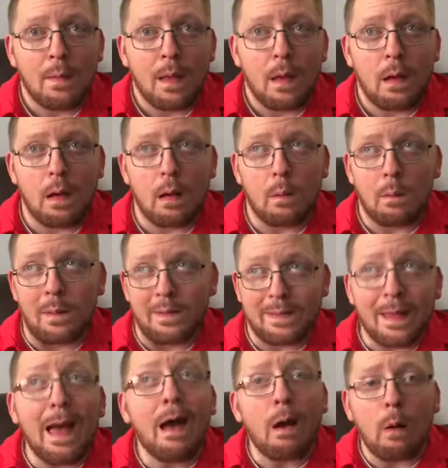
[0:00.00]
But
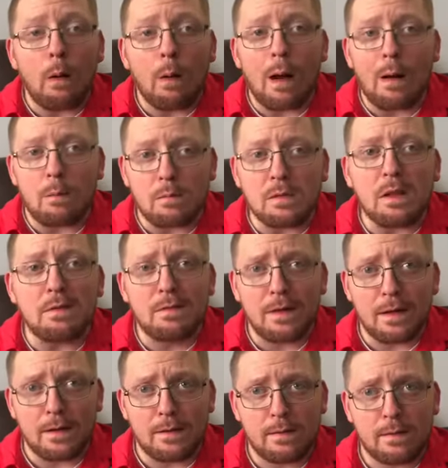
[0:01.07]
now I want to
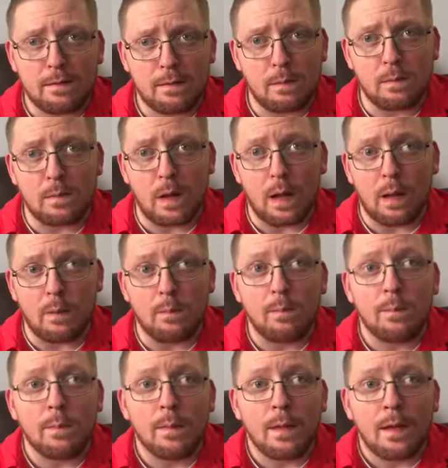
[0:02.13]
take some time
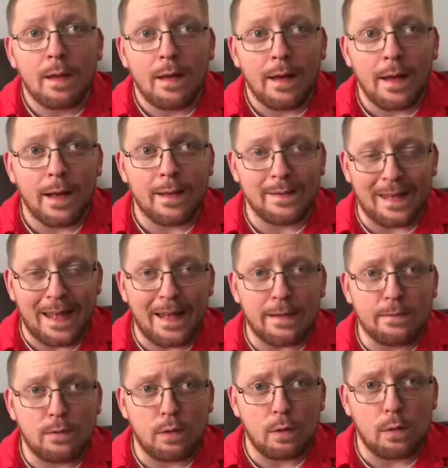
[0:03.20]
and
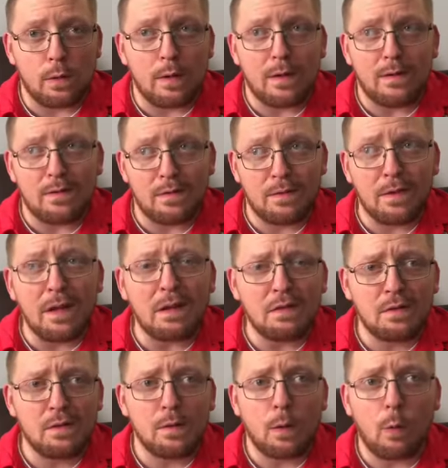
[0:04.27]
answer
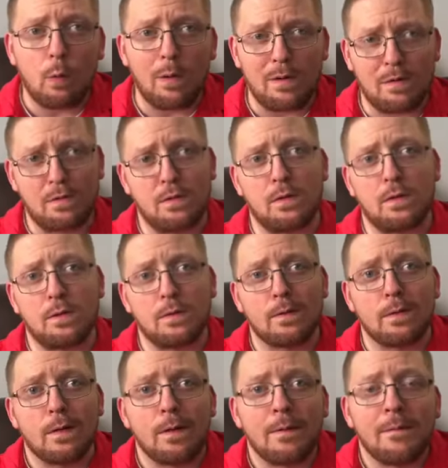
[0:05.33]
6 questions
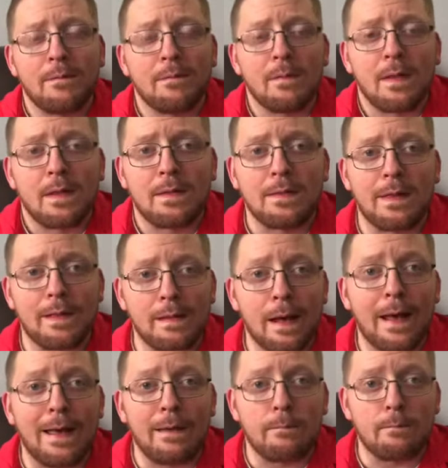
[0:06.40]
that I
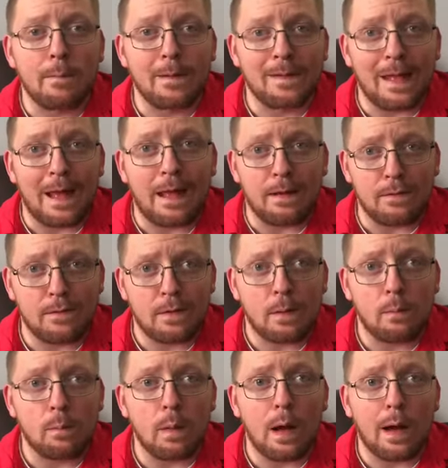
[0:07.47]
have been asked
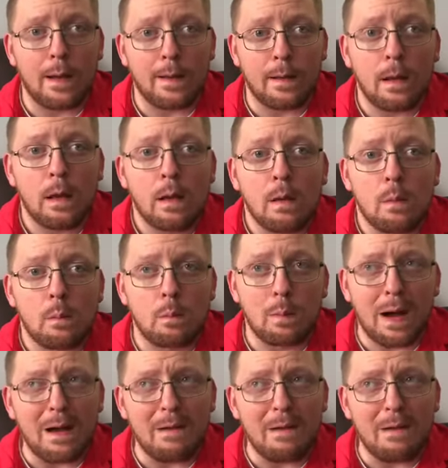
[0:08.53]
by my